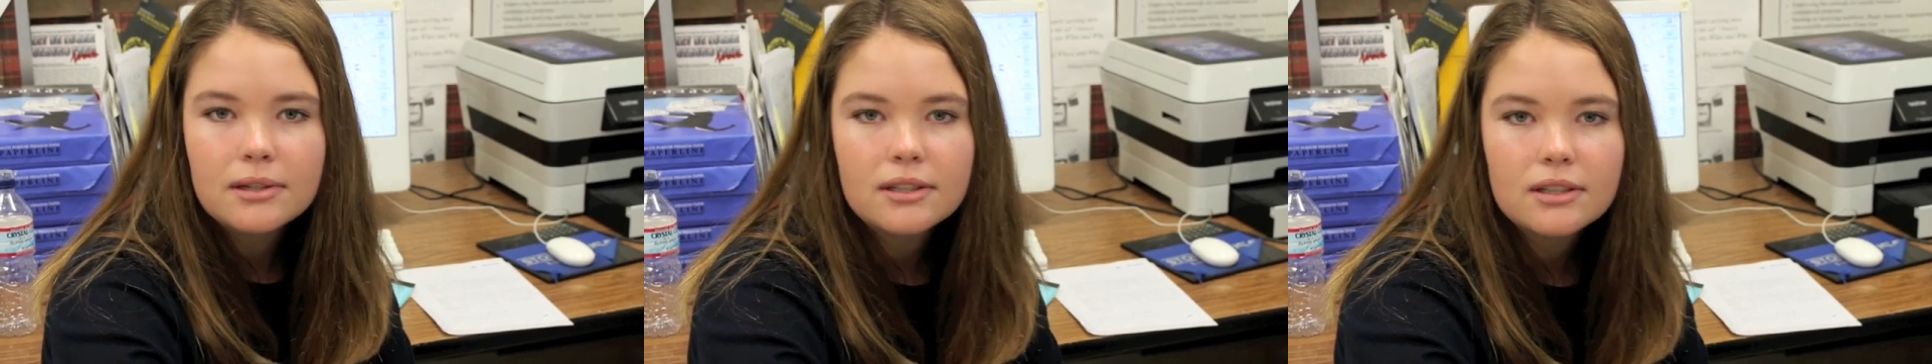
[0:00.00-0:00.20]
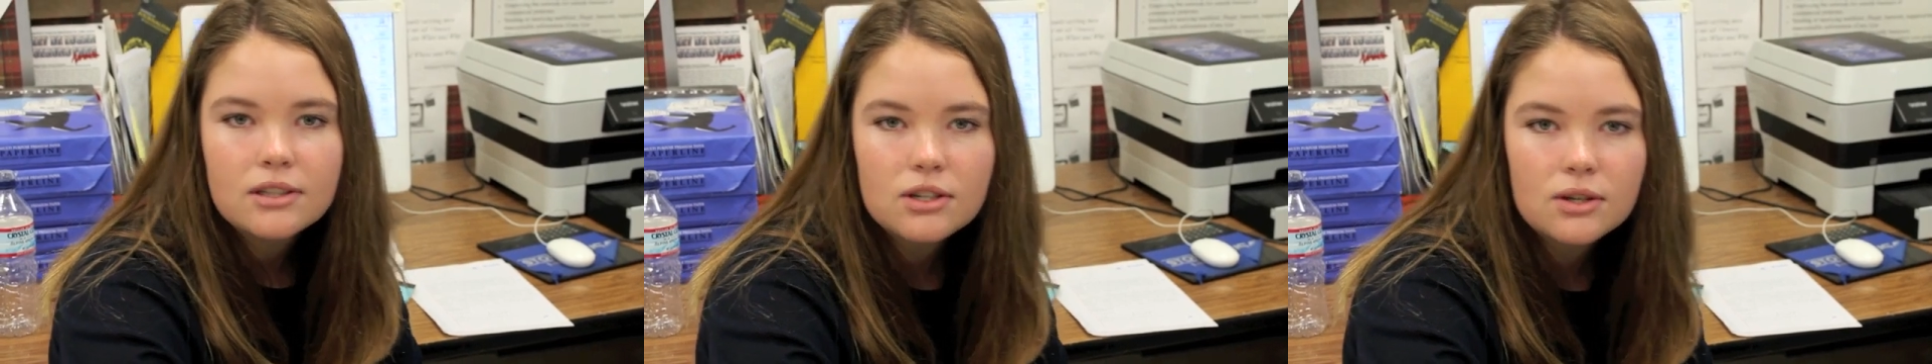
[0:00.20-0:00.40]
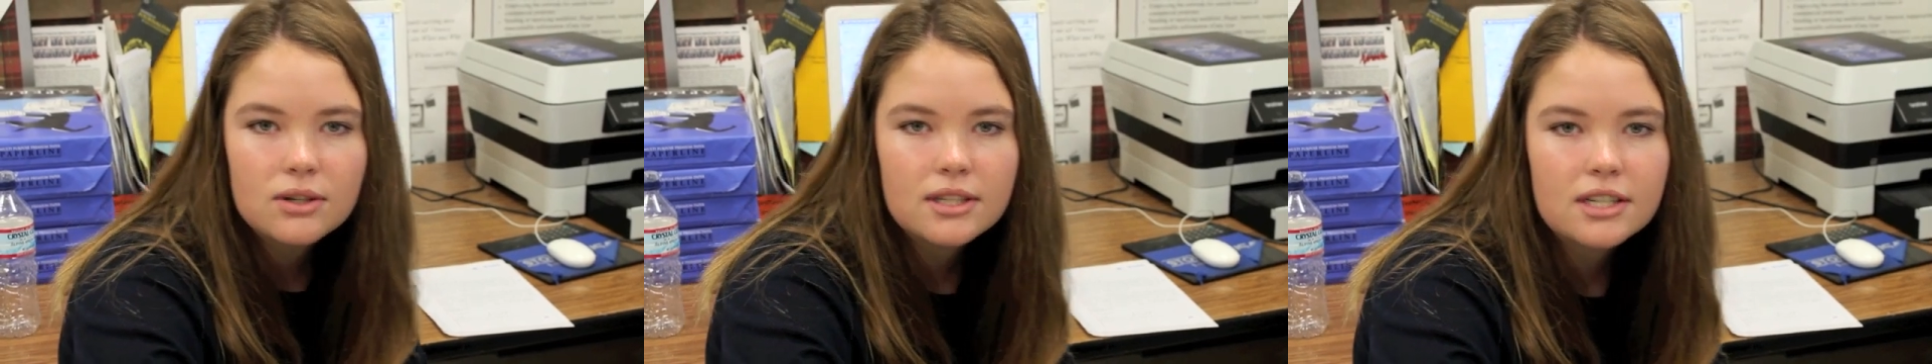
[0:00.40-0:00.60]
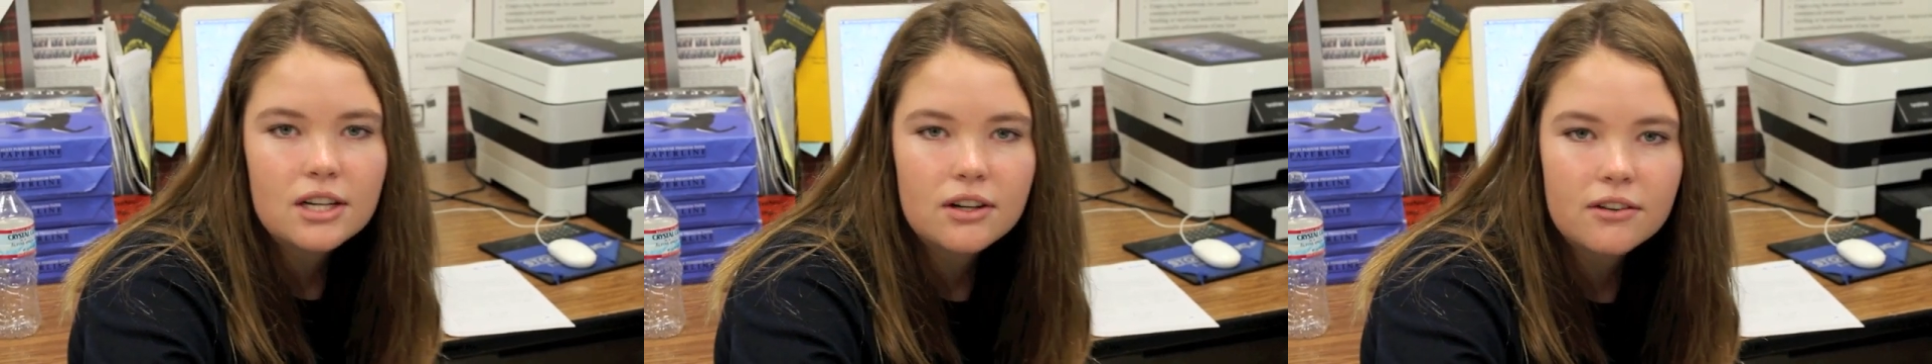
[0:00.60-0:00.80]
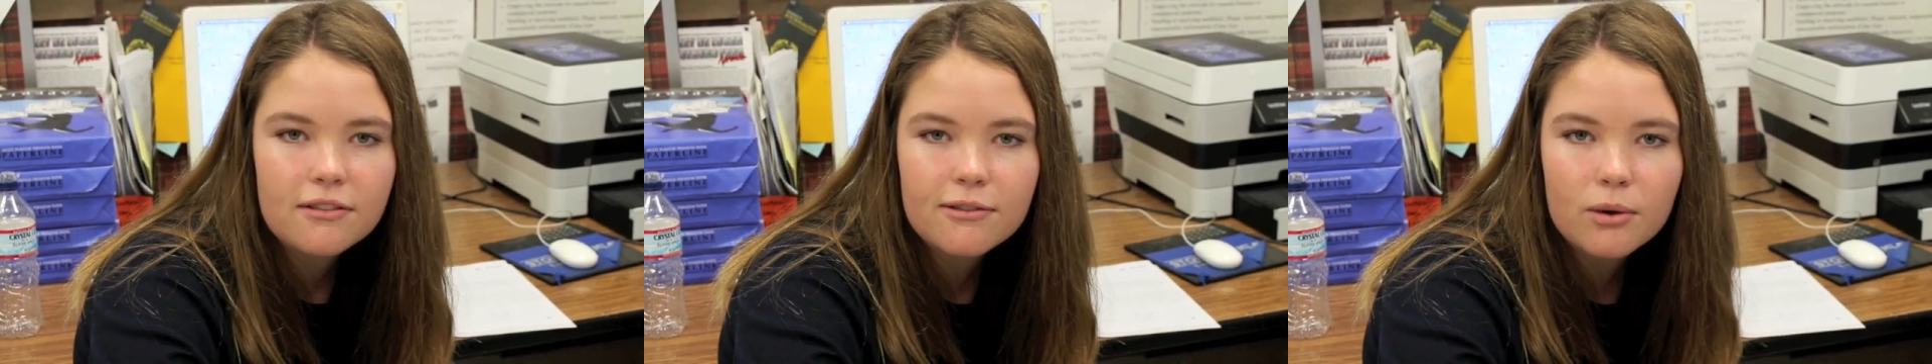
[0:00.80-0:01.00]
students
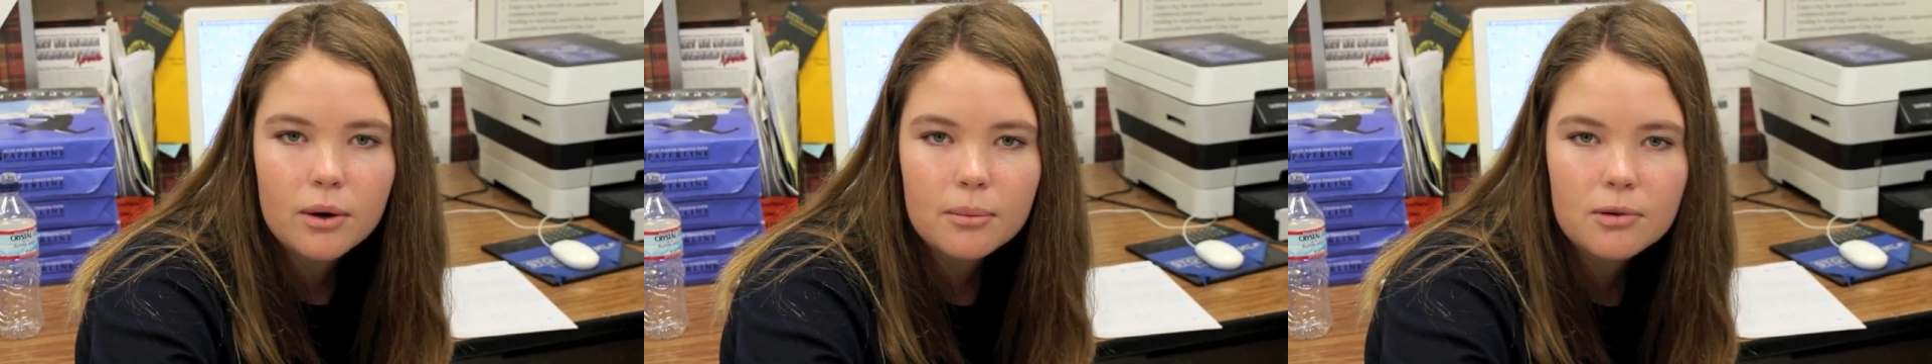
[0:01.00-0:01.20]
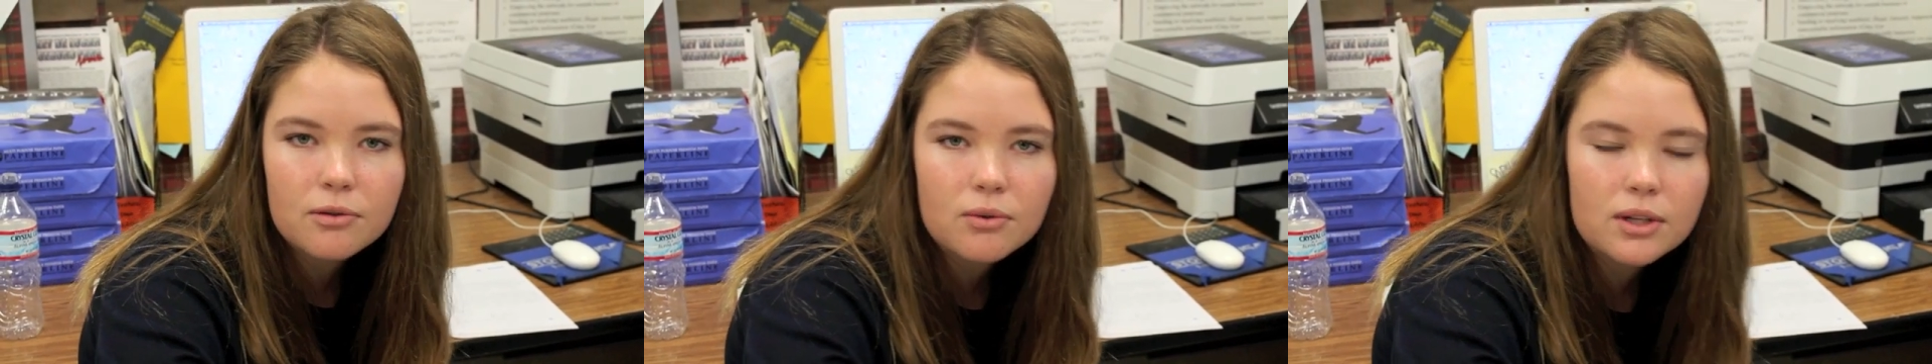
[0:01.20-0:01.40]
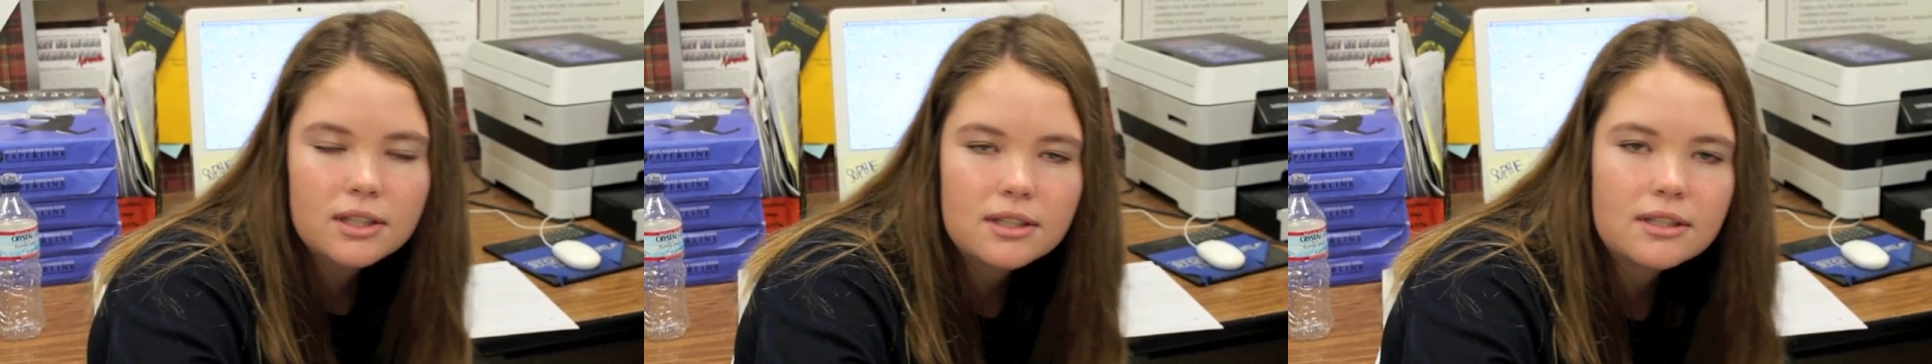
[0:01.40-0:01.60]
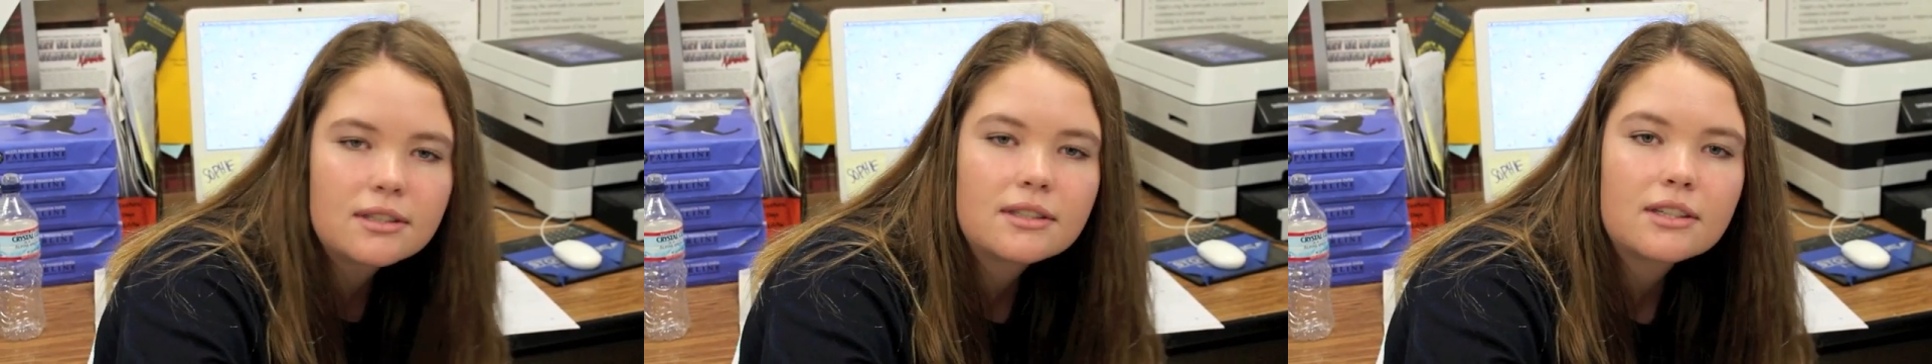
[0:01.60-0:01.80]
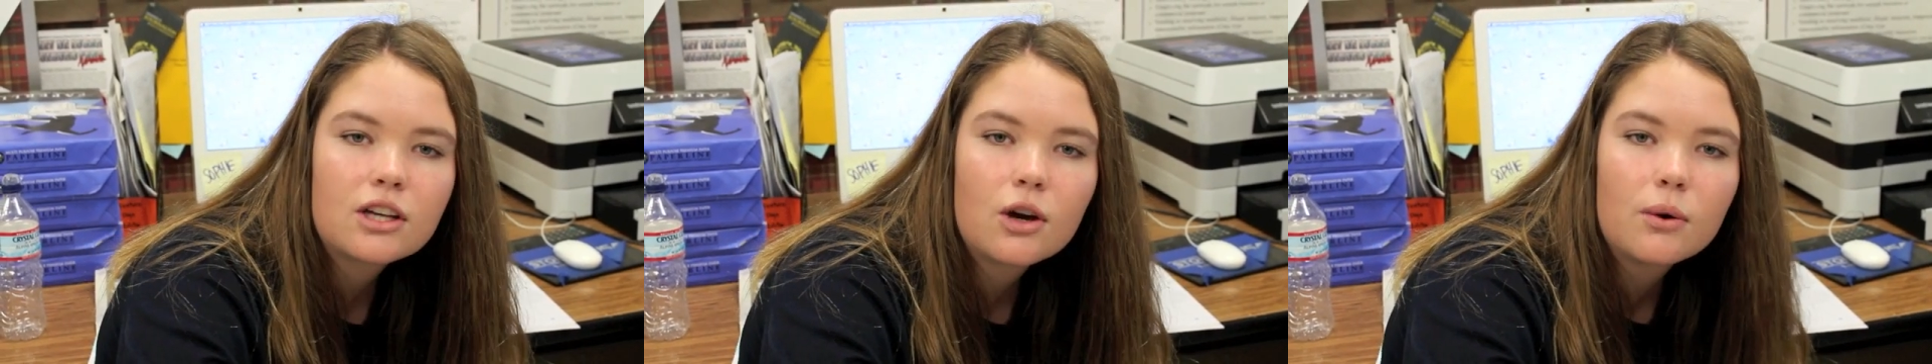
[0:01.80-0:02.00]
here informed of what's
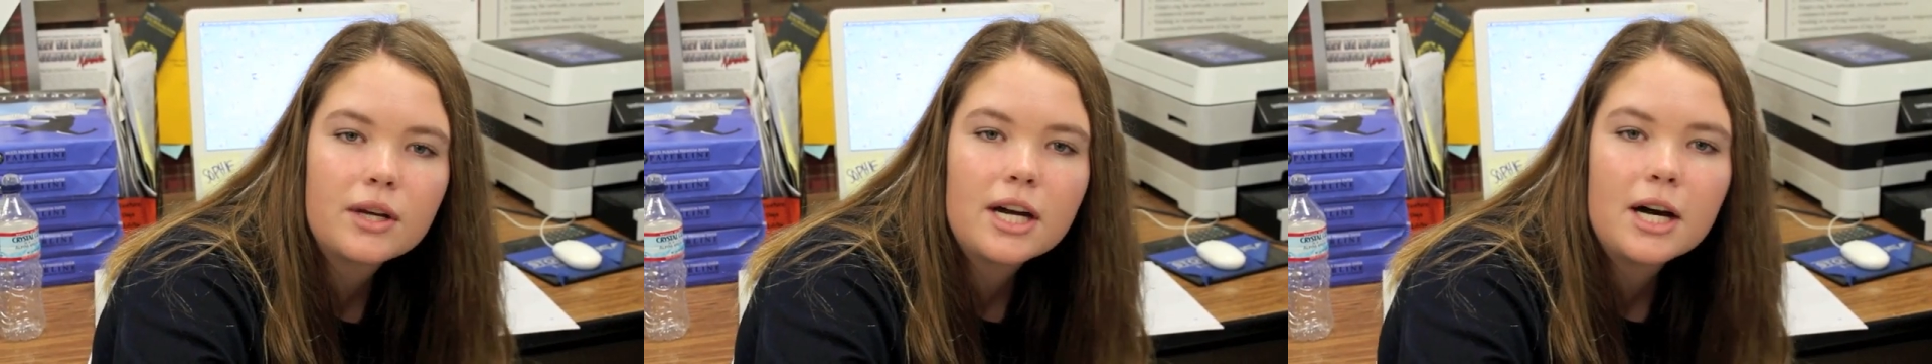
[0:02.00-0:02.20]
going